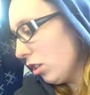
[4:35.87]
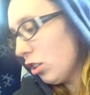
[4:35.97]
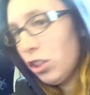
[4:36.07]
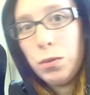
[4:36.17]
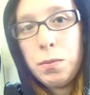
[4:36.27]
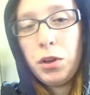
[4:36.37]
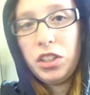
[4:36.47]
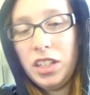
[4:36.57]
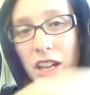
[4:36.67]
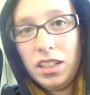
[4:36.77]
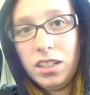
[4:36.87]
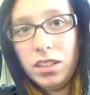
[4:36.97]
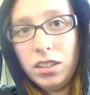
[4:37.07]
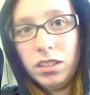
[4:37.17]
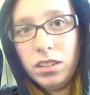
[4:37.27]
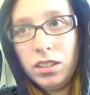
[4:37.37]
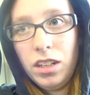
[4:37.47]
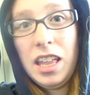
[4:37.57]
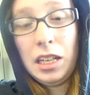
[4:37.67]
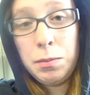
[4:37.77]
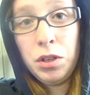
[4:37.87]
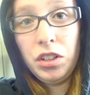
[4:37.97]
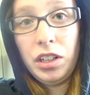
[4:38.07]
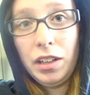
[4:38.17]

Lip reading: So many books in it, and a computer in